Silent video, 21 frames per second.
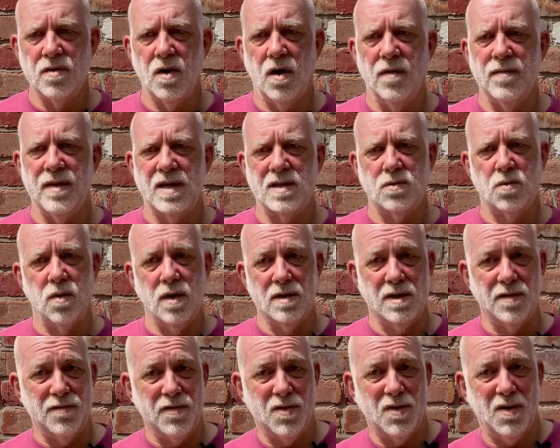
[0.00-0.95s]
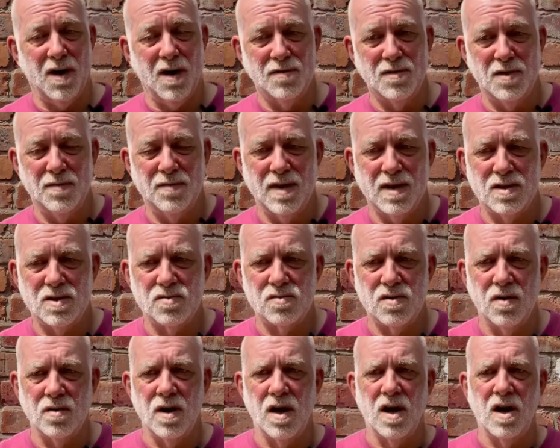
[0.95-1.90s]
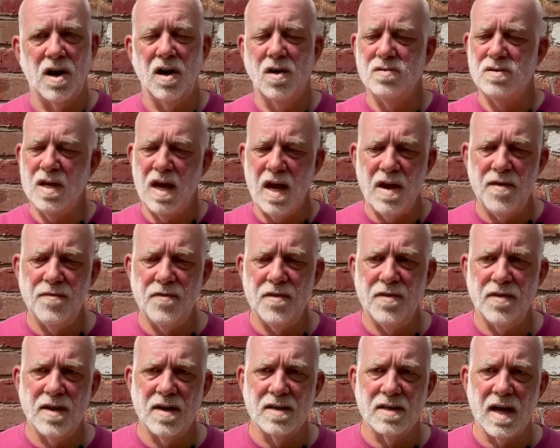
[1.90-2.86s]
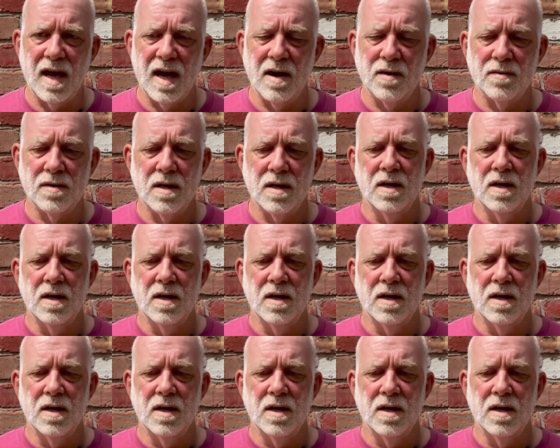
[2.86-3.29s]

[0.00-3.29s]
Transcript: and that's quite difficult after you've had a stroke, and close everything down